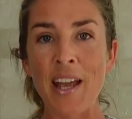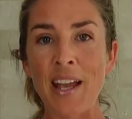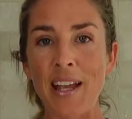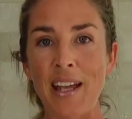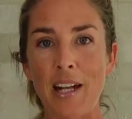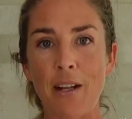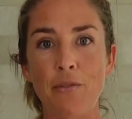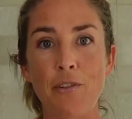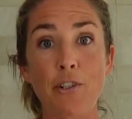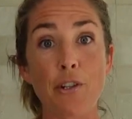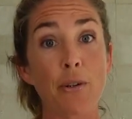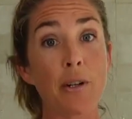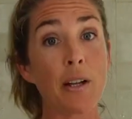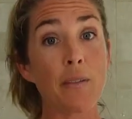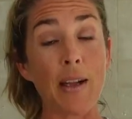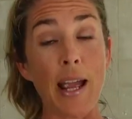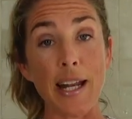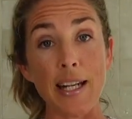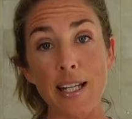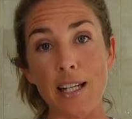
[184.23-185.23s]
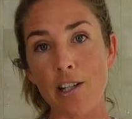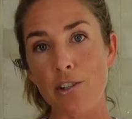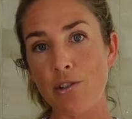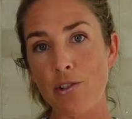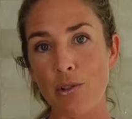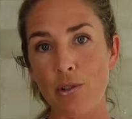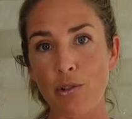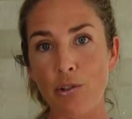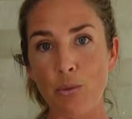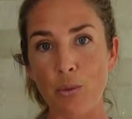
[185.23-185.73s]
And if you don't have any
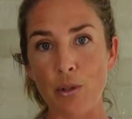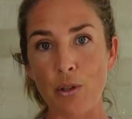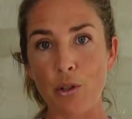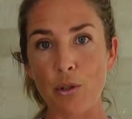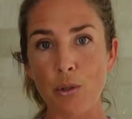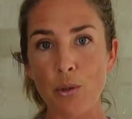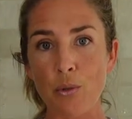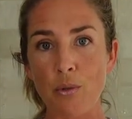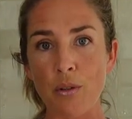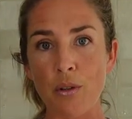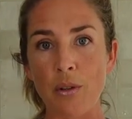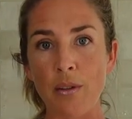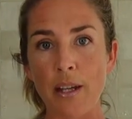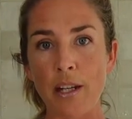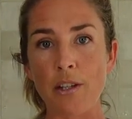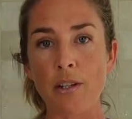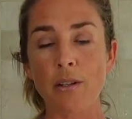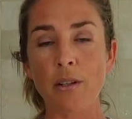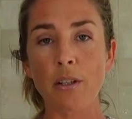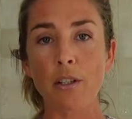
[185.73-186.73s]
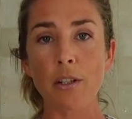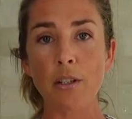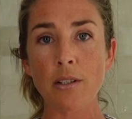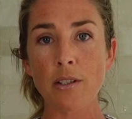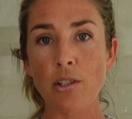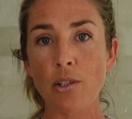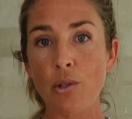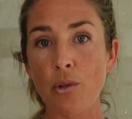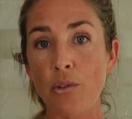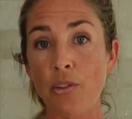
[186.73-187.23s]
issues with gluten, then you could look
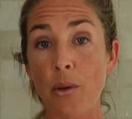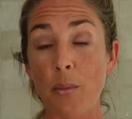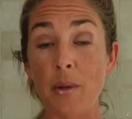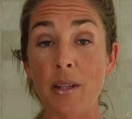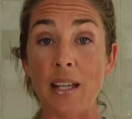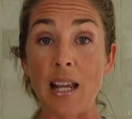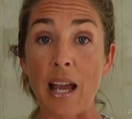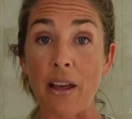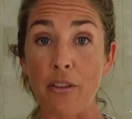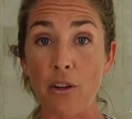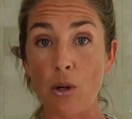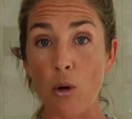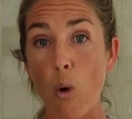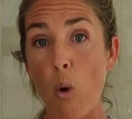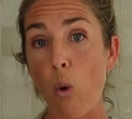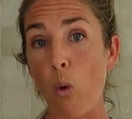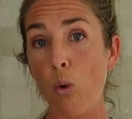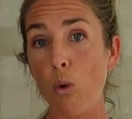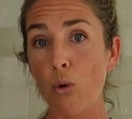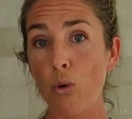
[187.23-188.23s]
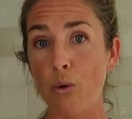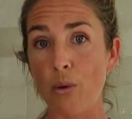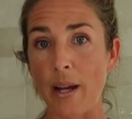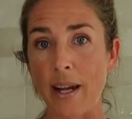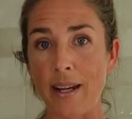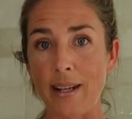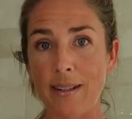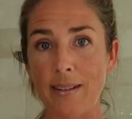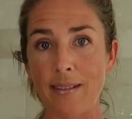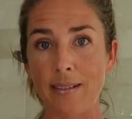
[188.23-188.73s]
to some of the other whole
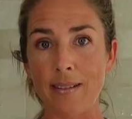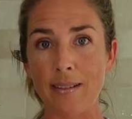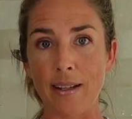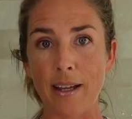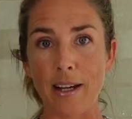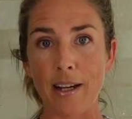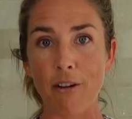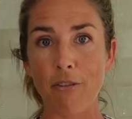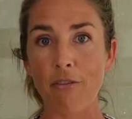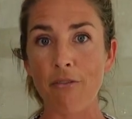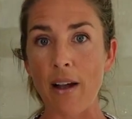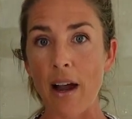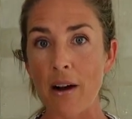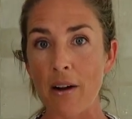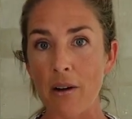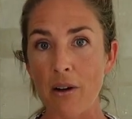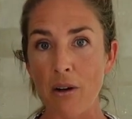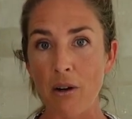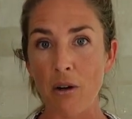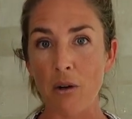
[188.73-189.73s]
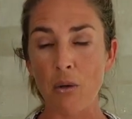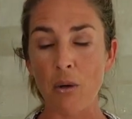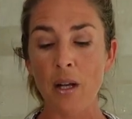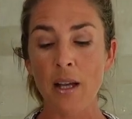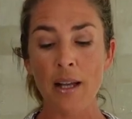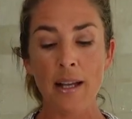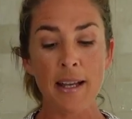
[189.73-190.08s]
grains like farro.